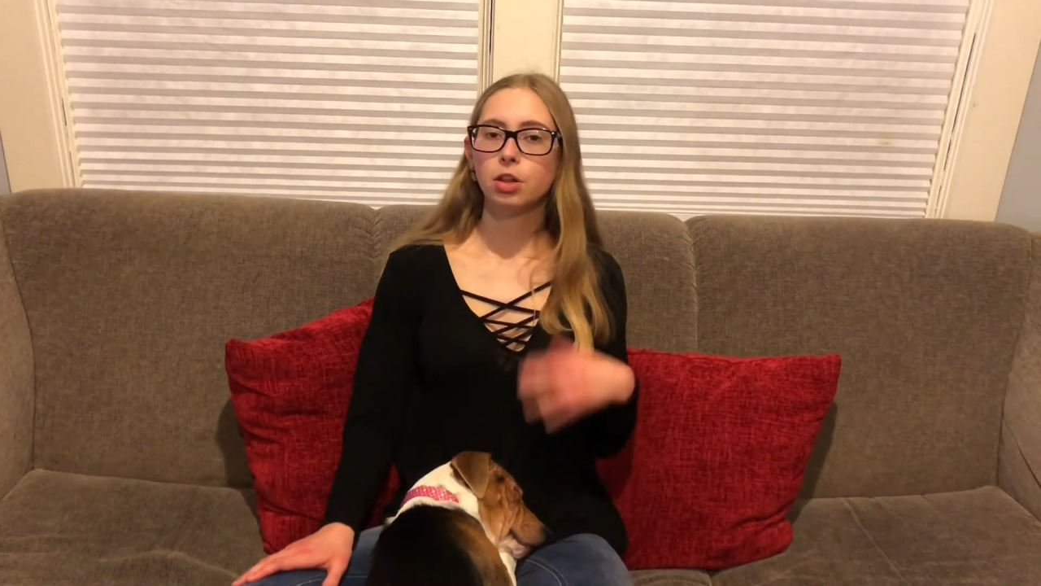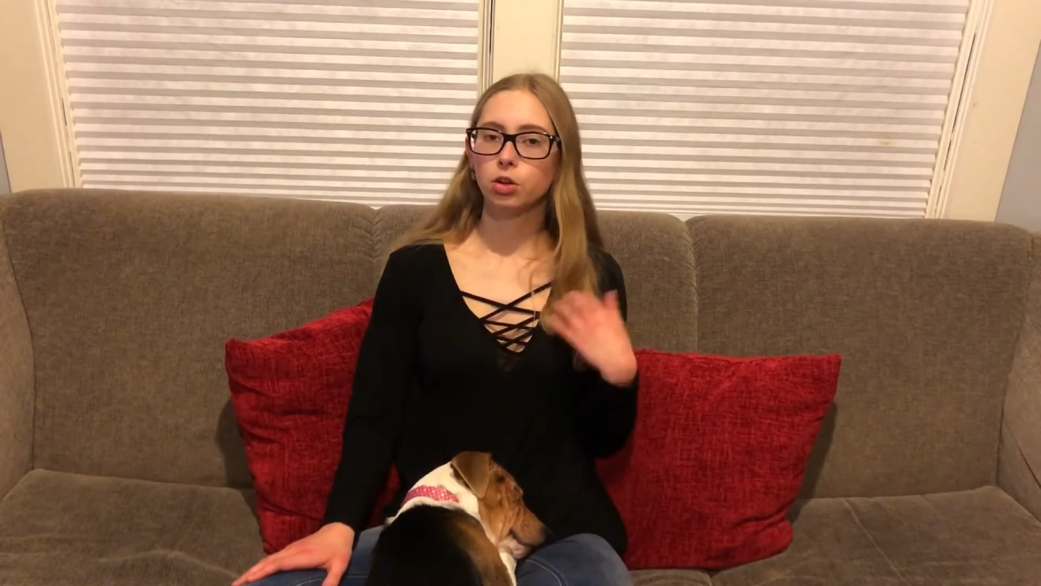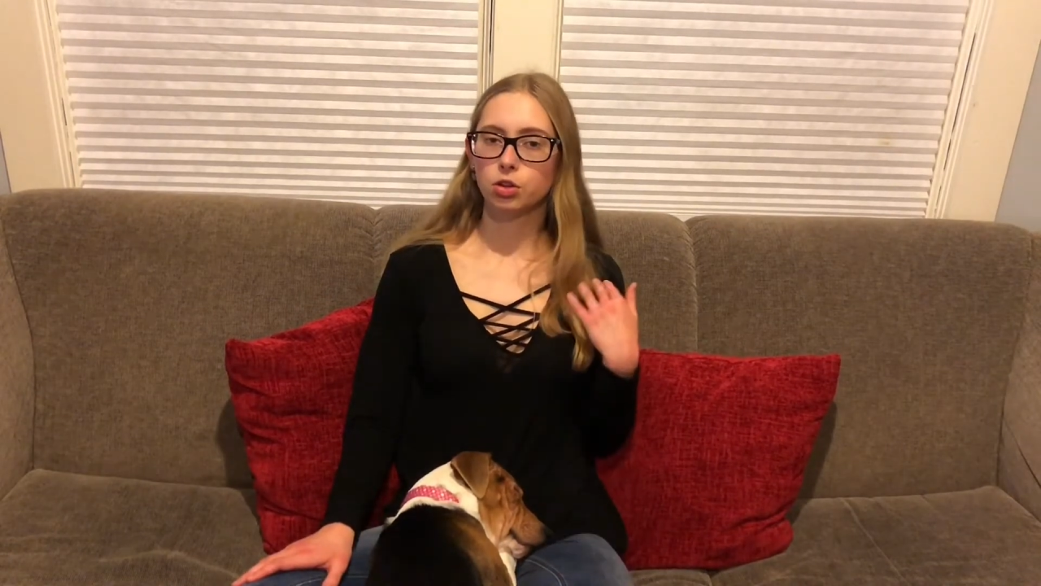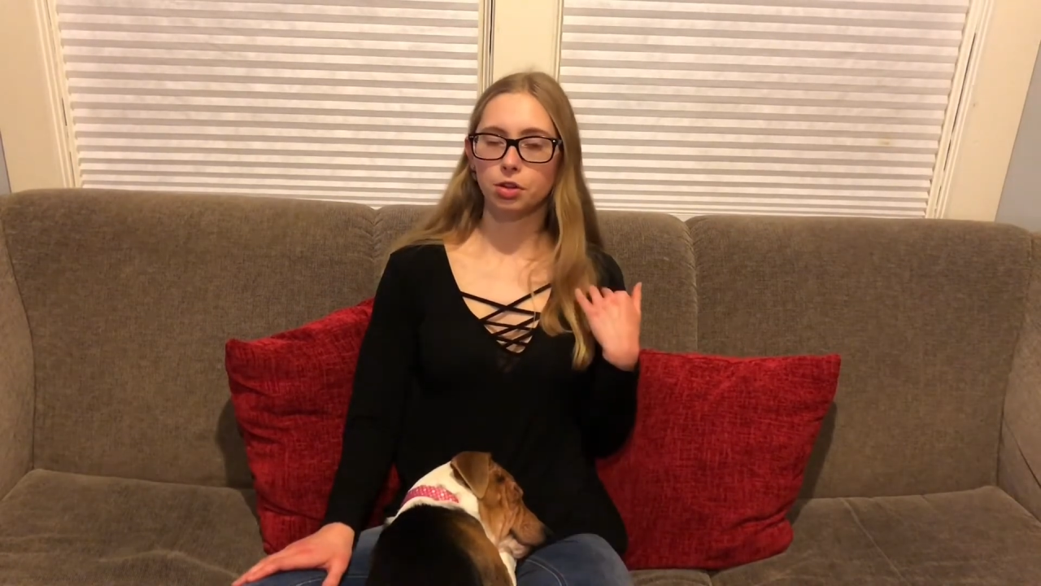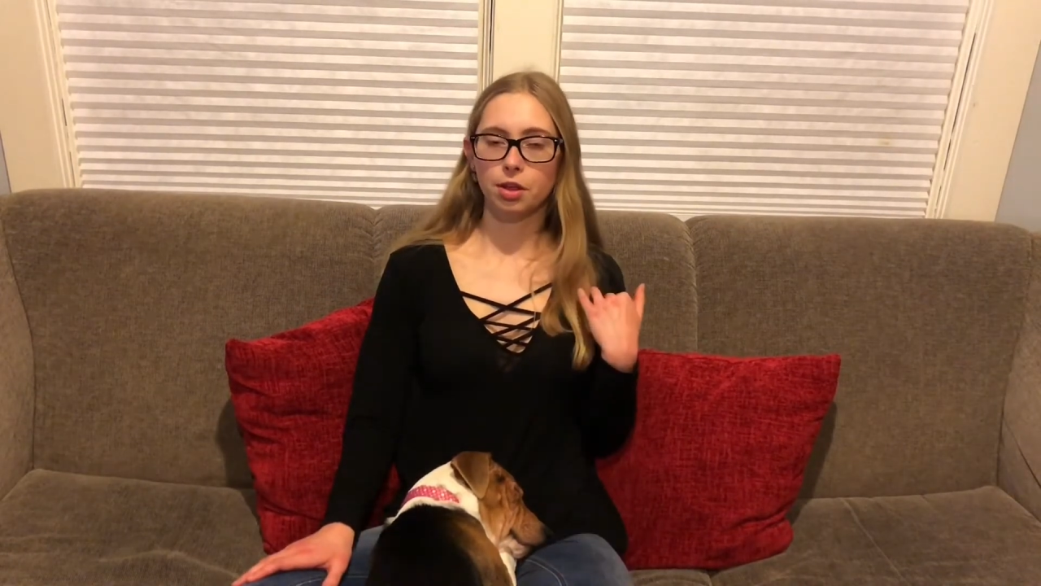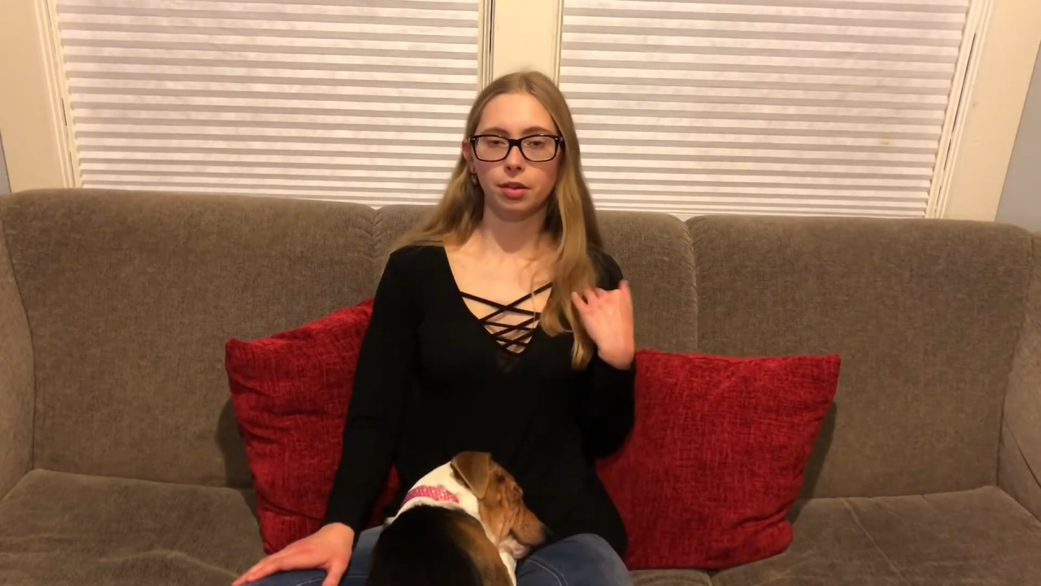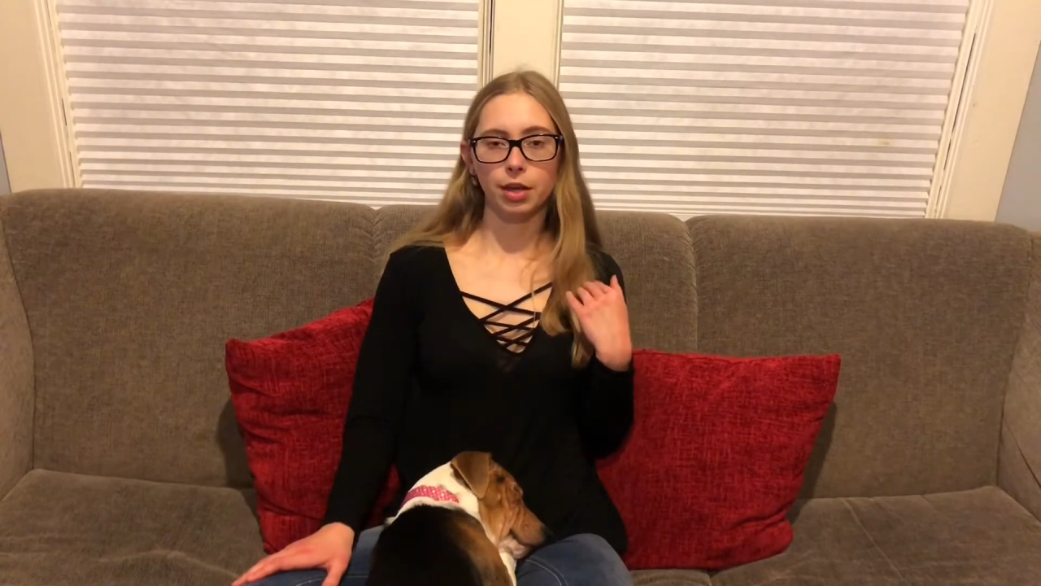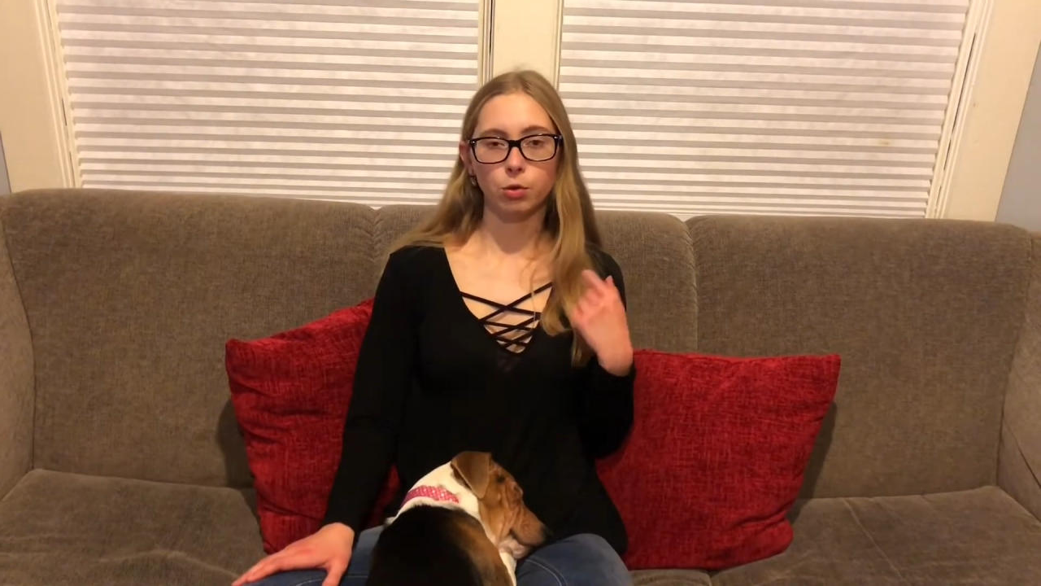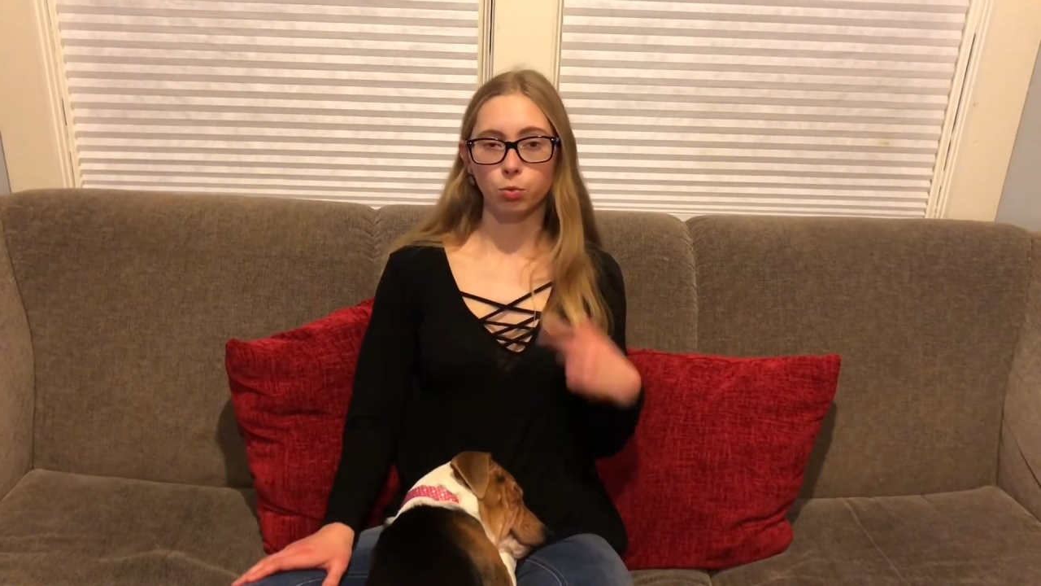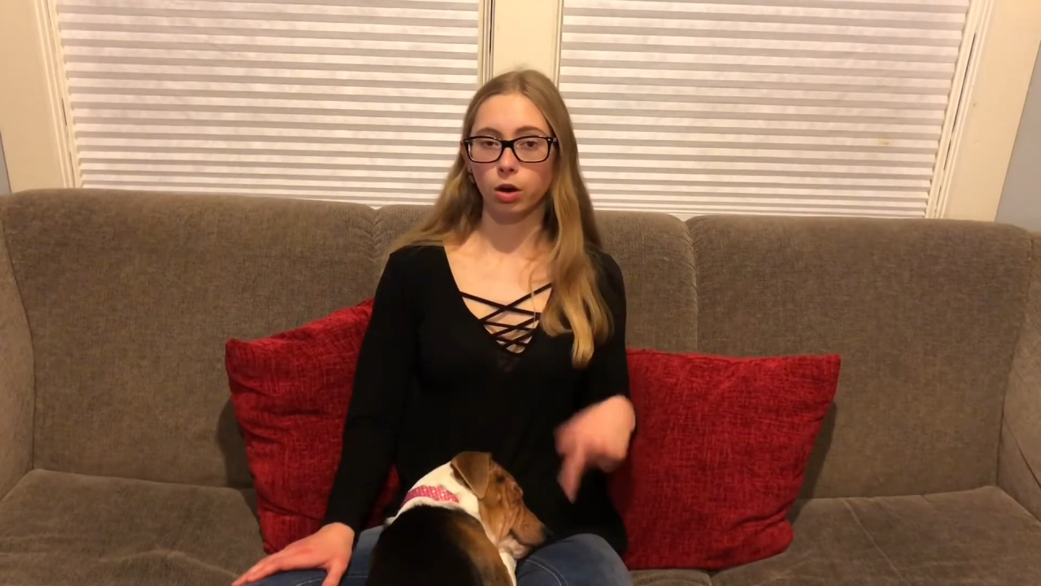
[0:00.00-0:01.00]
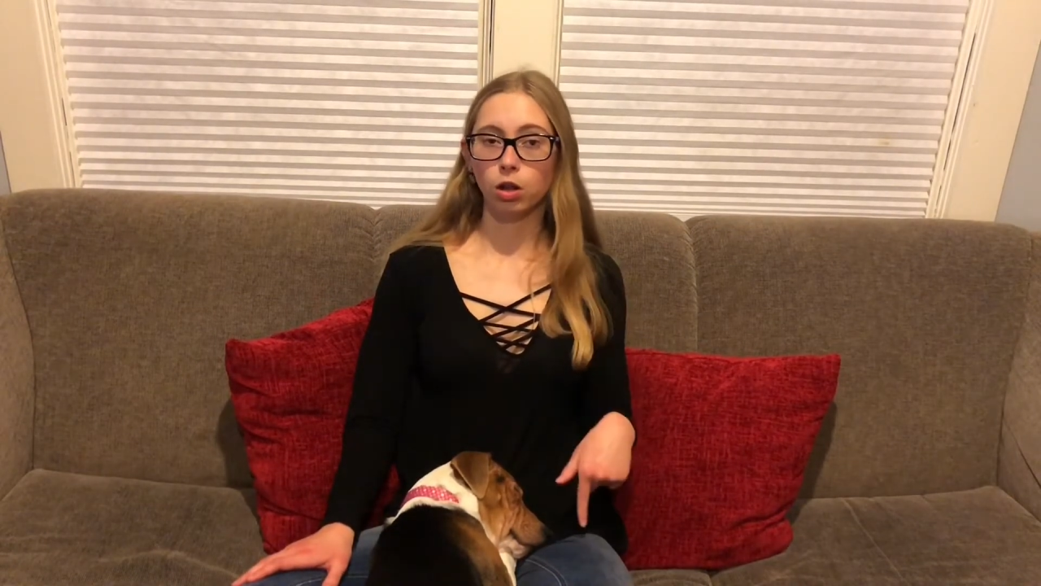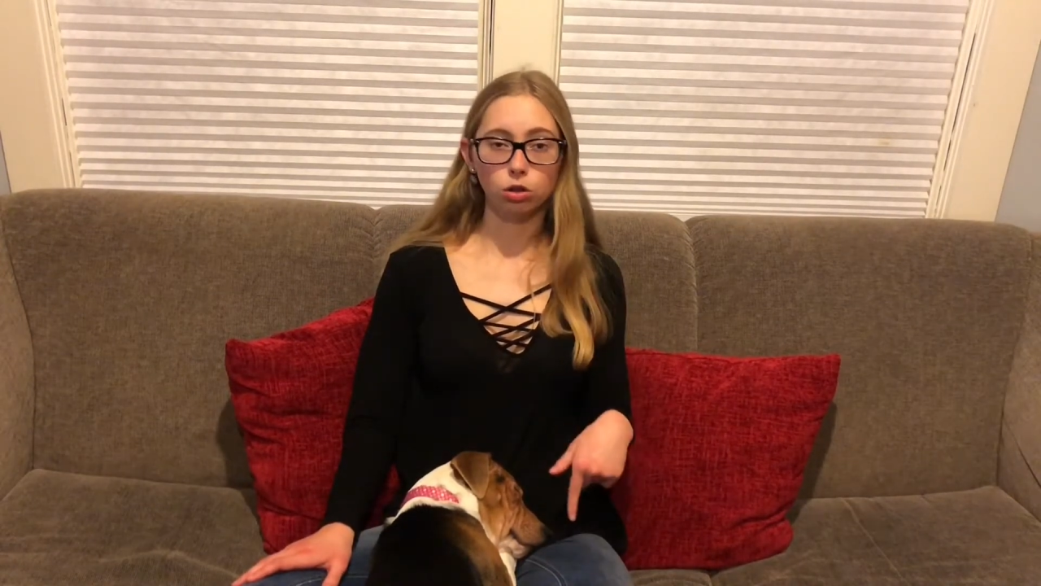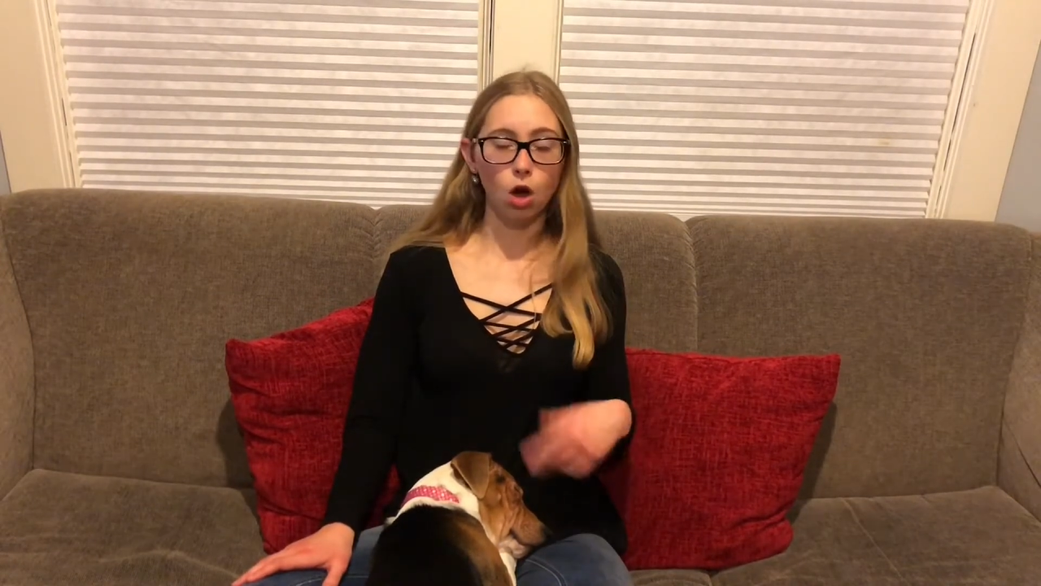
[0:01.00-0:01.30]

There's like a